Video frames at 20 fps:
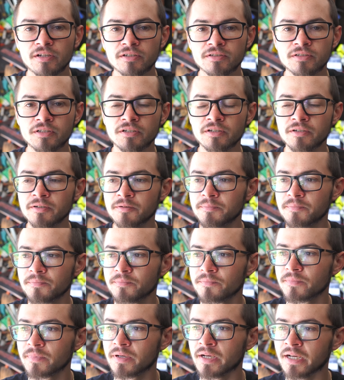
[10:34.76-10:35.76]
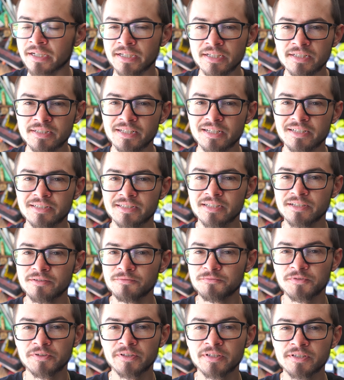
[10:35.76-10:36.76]
So I guess that's it
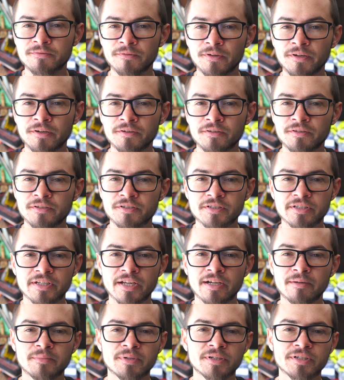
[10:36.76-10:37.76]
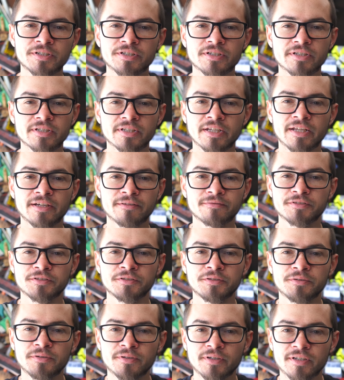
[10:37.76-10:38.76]
for this video. There's not much left to
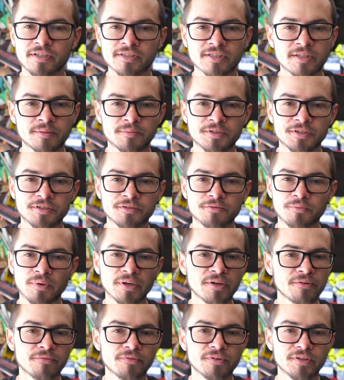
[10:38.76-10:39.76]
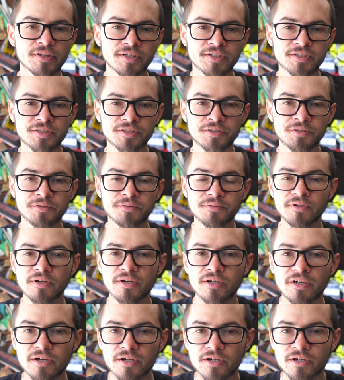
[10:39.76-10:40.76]
do except just waiting for the ECU.
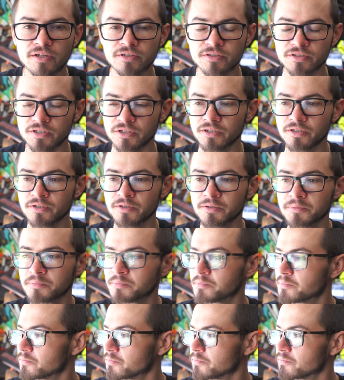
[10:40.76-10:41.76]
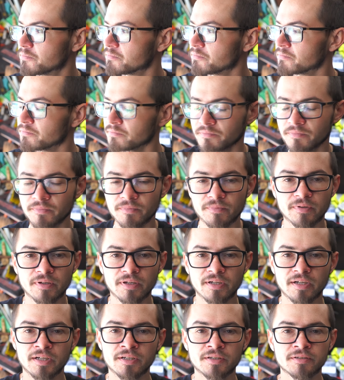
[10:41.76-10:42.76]
So
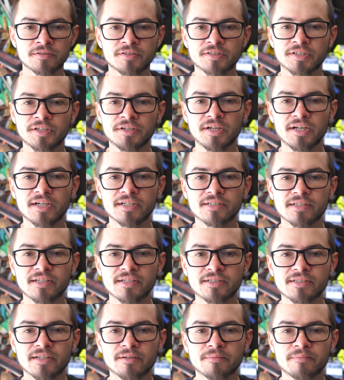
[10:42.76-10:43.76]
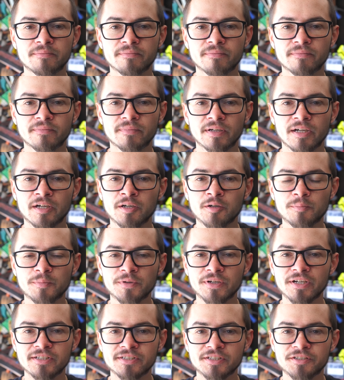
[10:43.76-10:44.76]
I'll see you guys next time. I hope
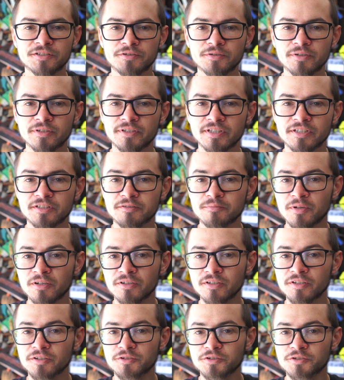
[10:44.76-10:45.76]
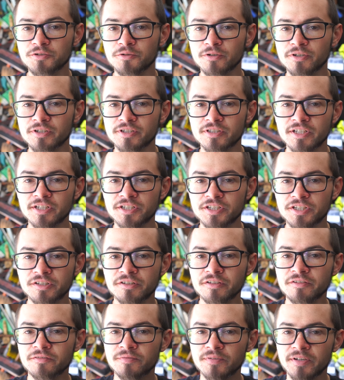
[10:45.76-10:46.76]
you guys enjoyed this small little short session
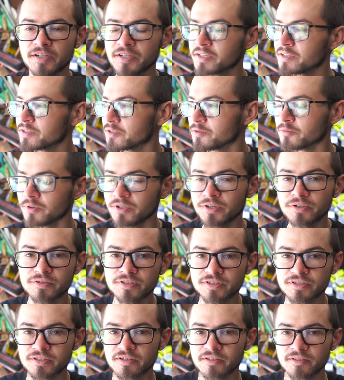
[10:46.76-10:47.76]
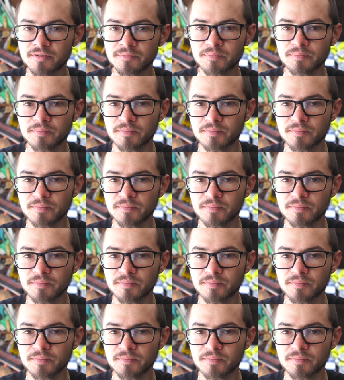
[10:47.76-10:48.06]
of getting the window installed.